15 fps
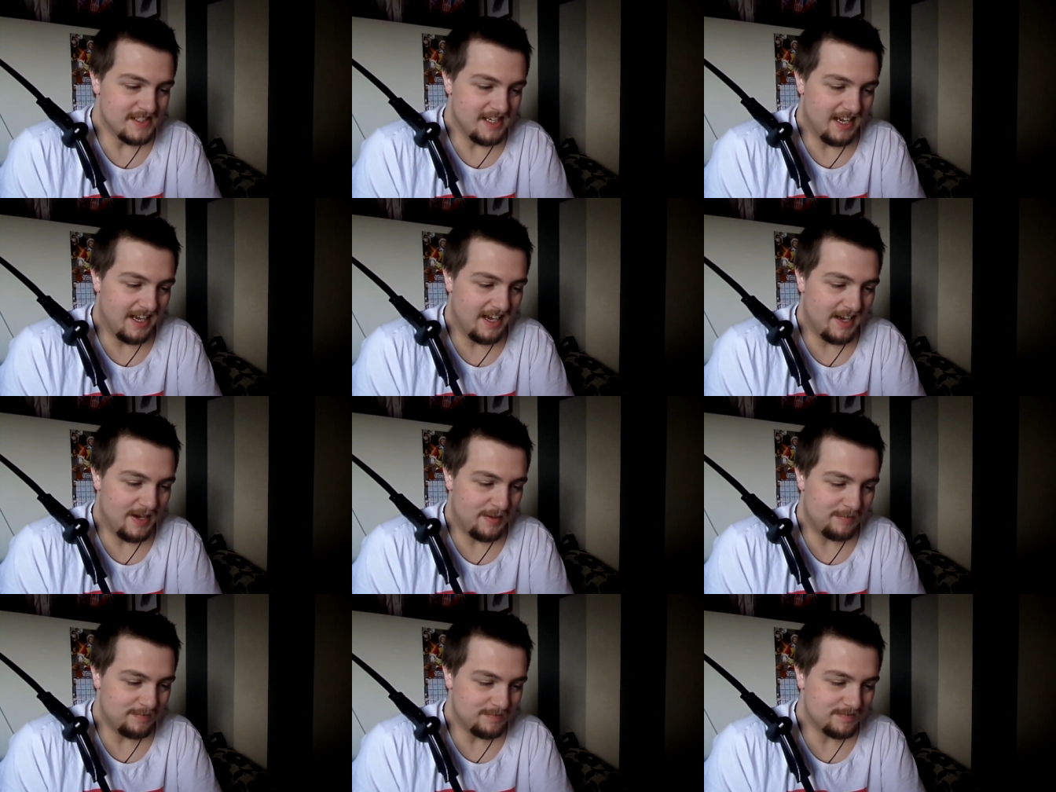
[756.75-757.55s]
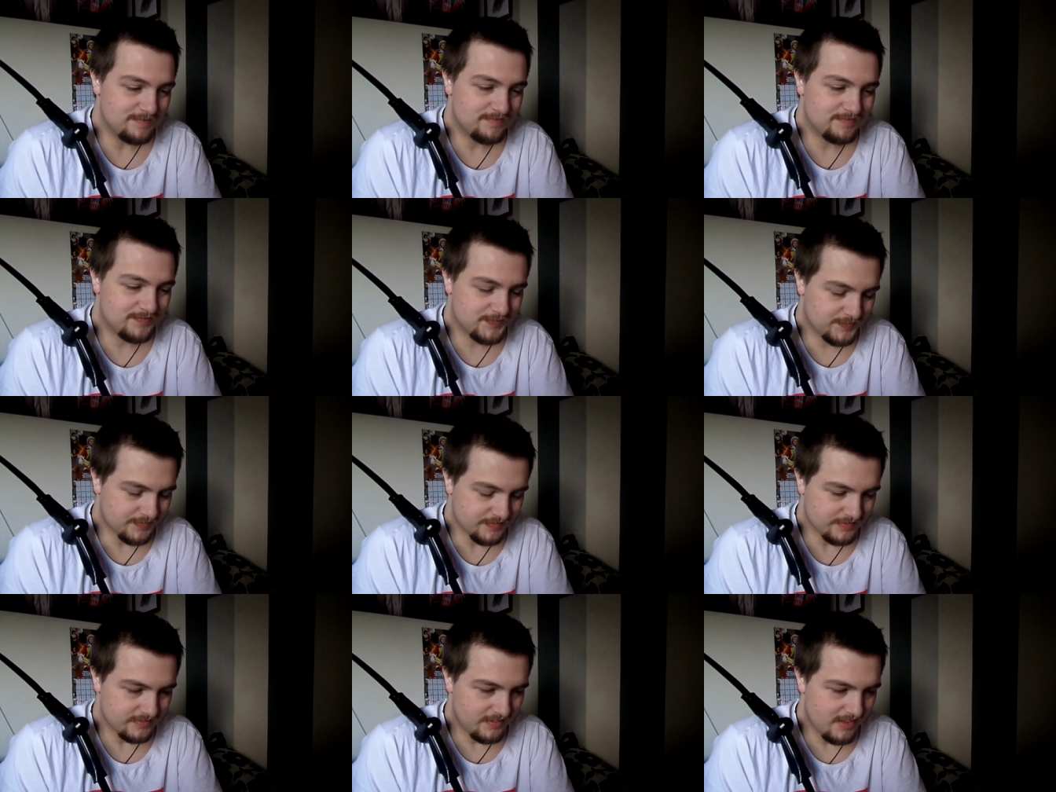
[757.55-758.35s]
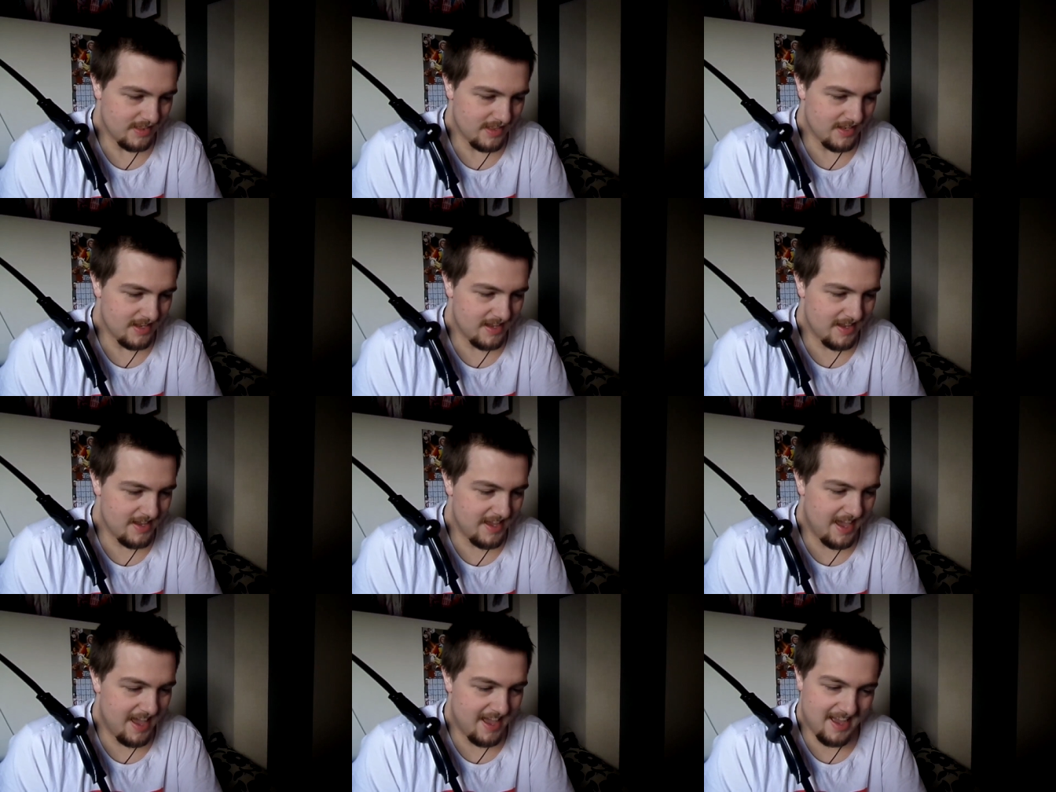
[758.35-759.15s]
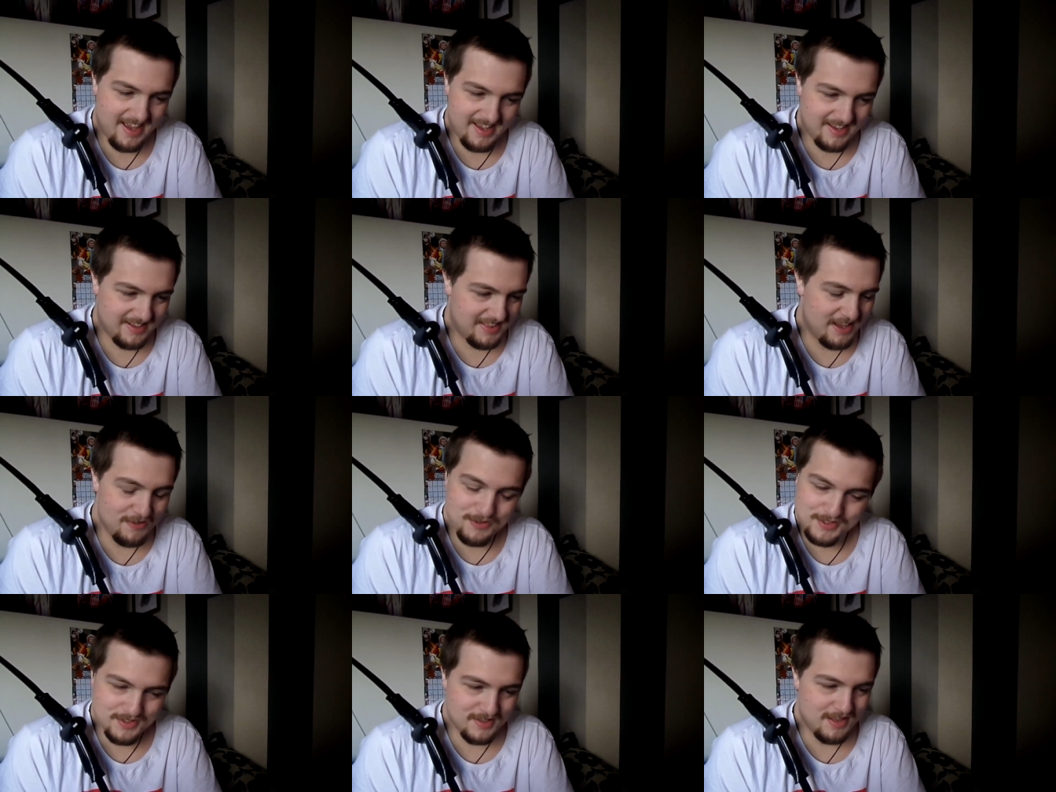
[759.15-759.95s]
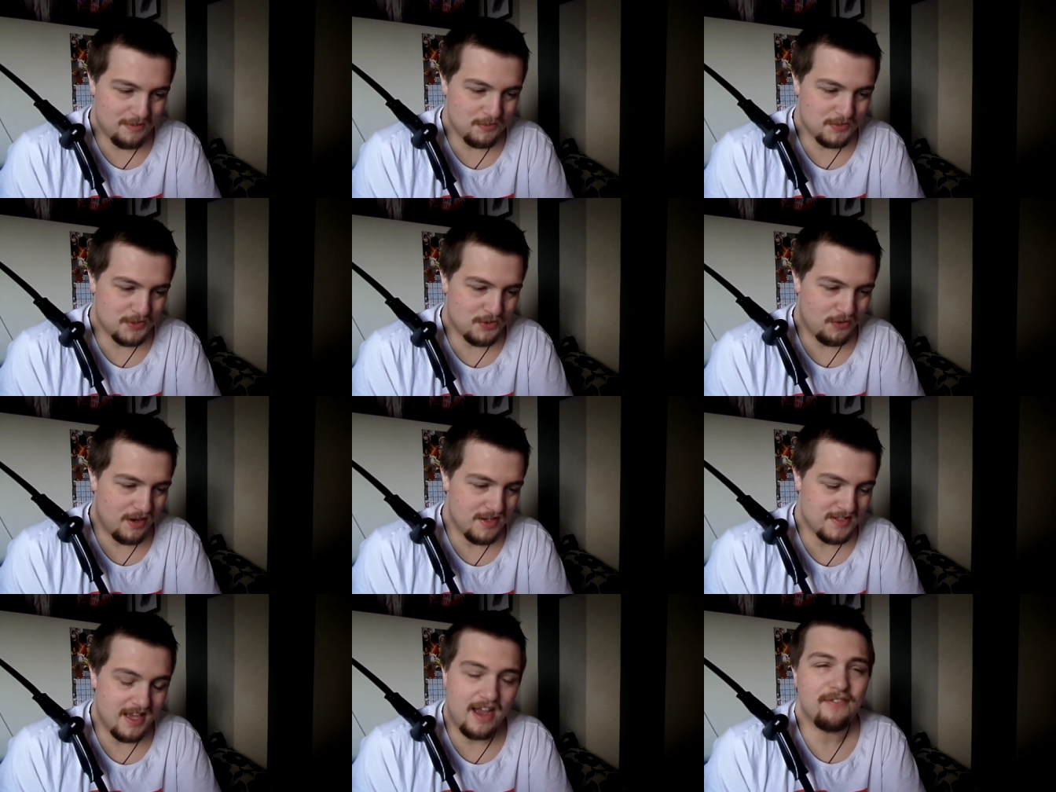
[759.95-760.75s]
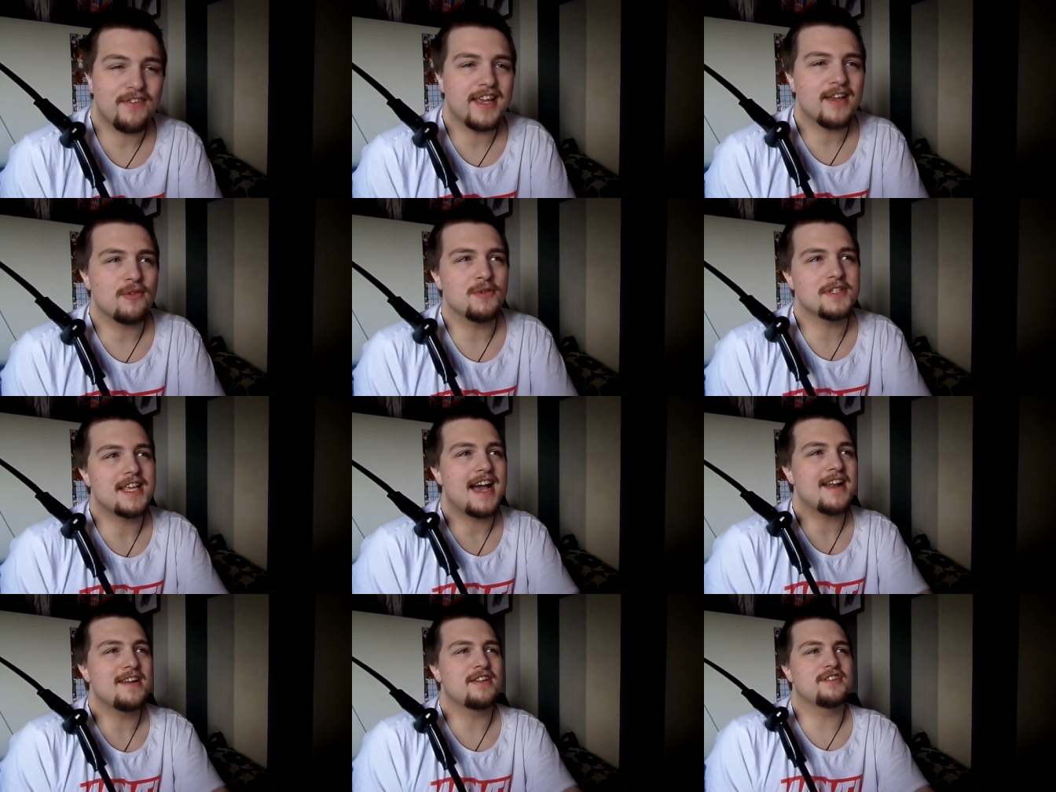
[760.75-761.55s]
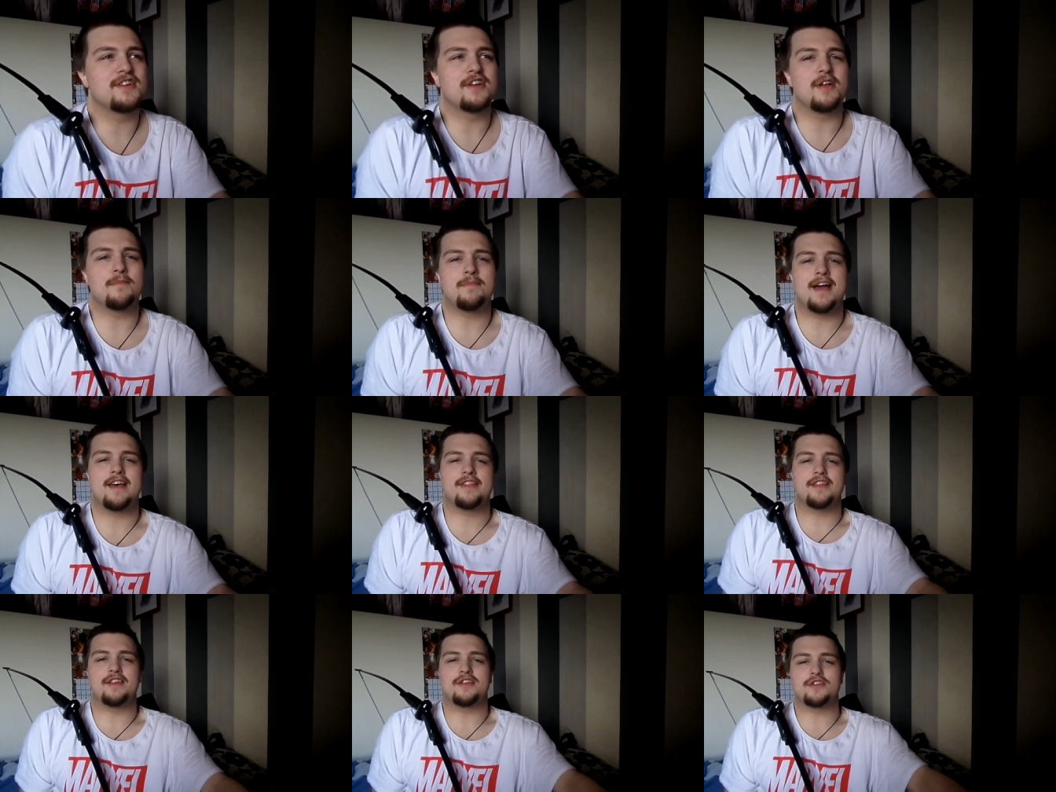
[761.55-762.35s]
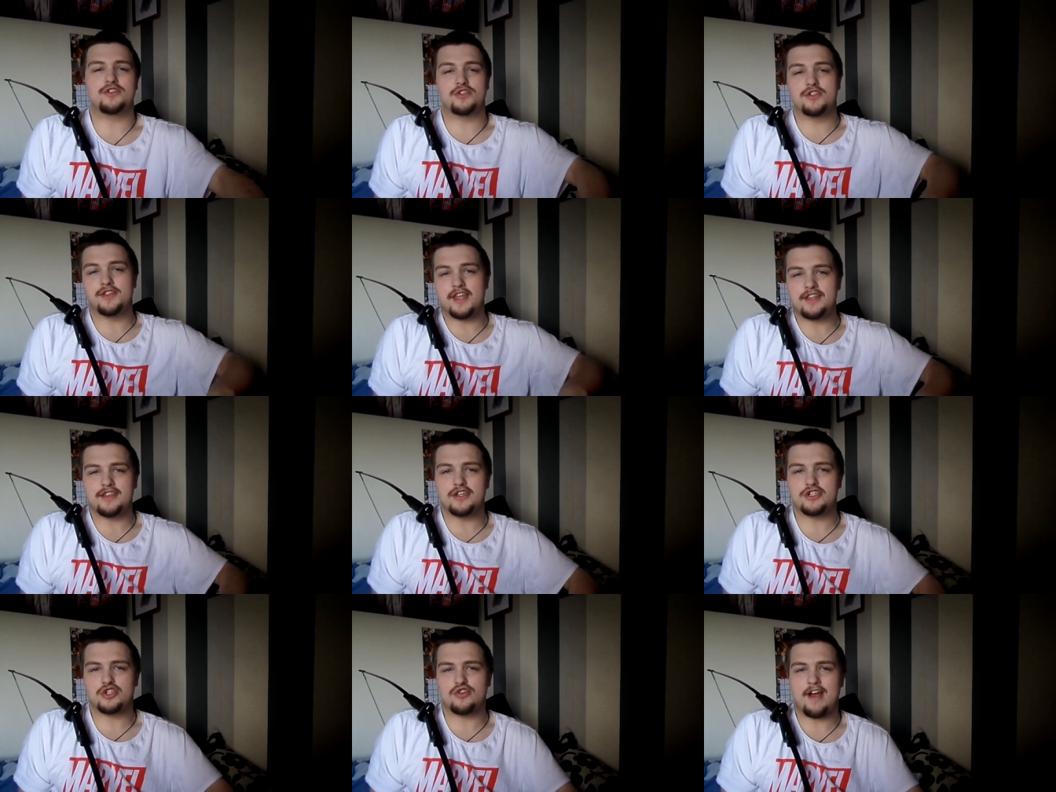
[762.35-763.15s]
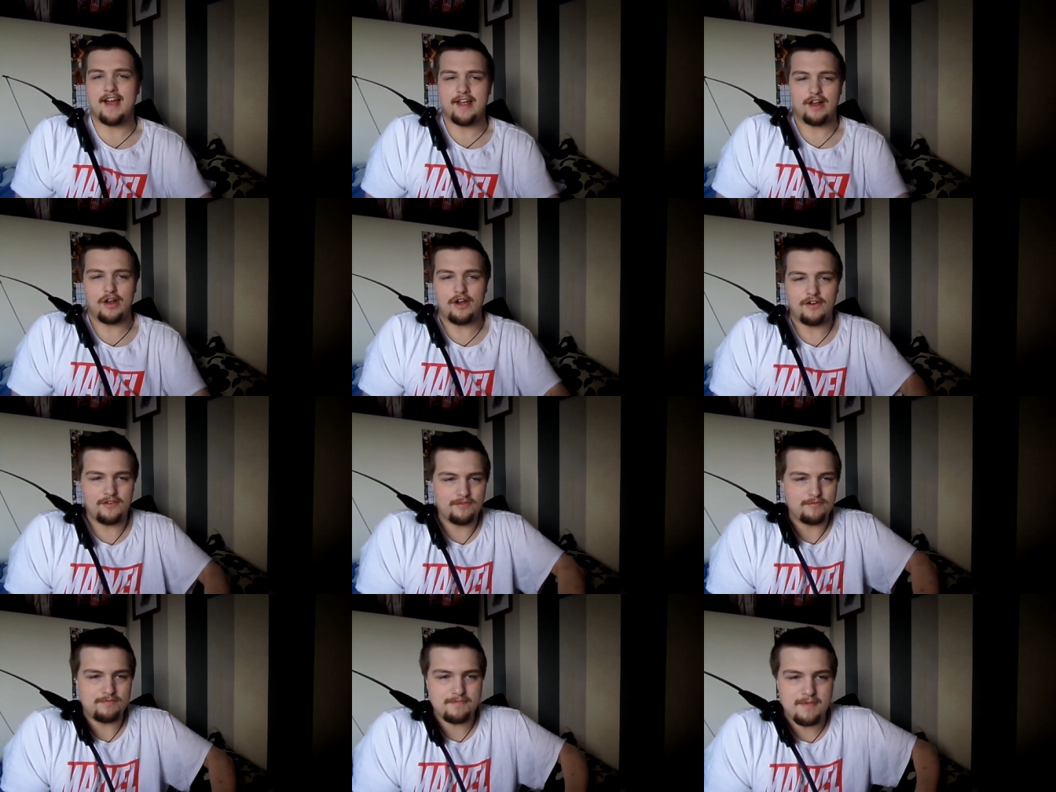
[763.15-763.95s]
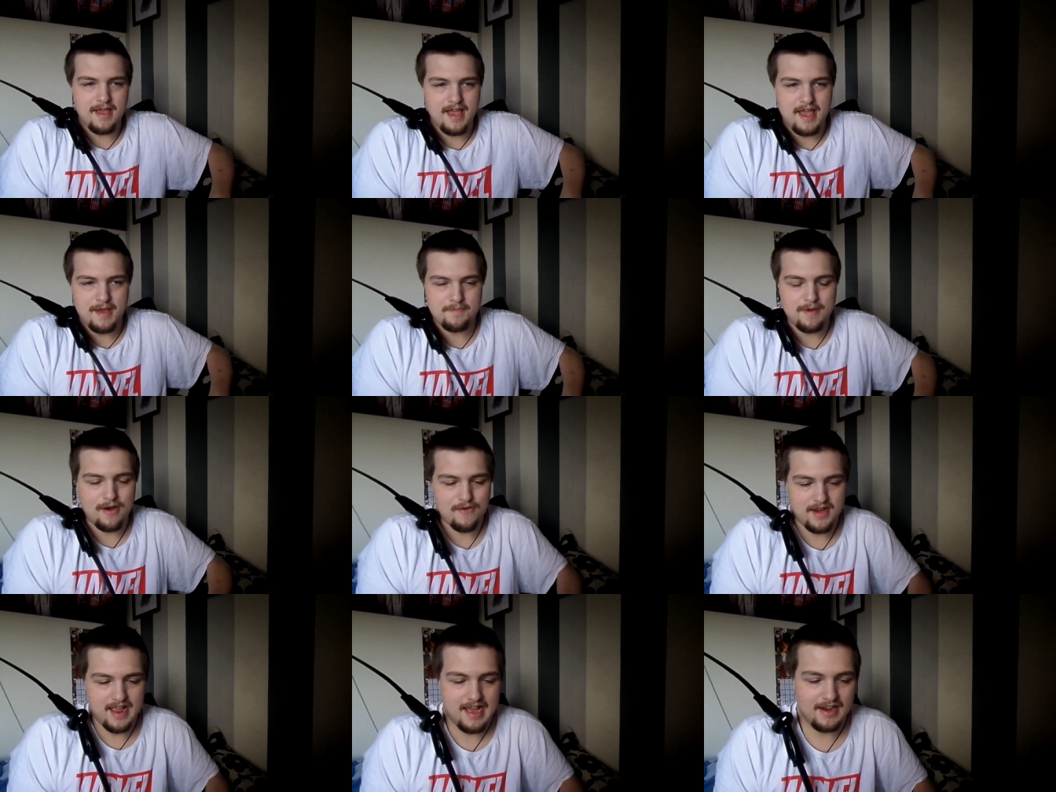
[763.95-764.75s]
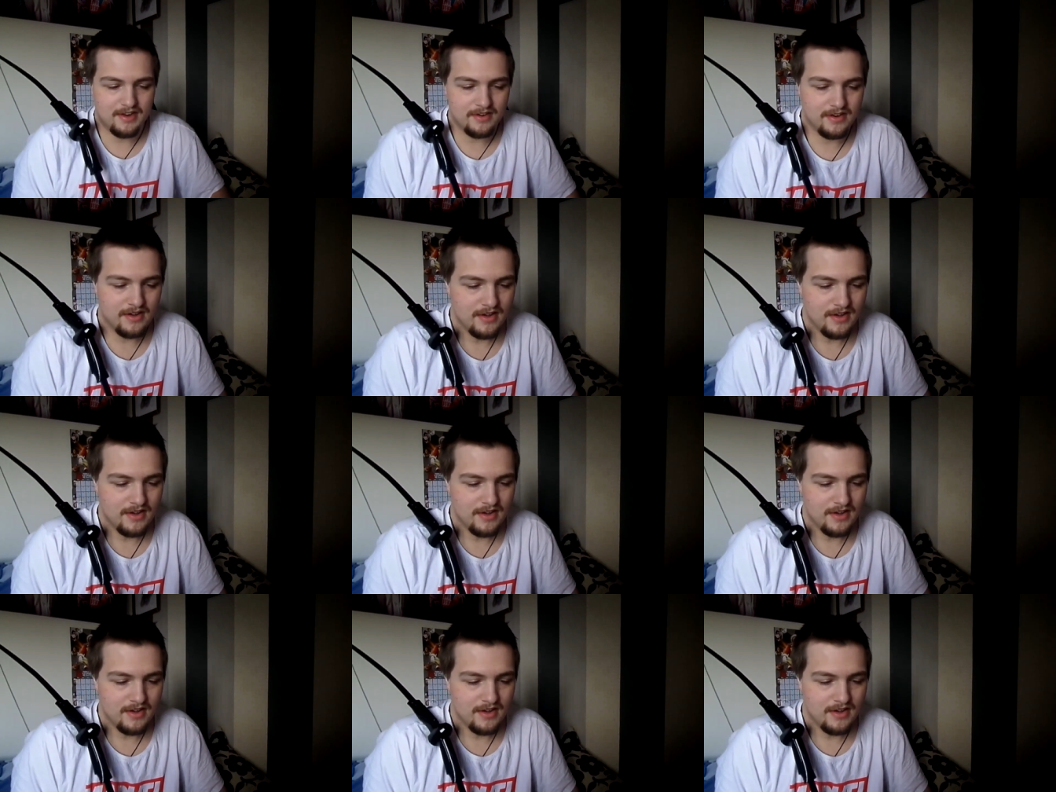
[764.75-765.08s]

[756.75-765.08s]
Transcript: Um, yeah, that was, that was crazy. I think it was handled a lot better than, than the trial of, Uh, Barry Allen,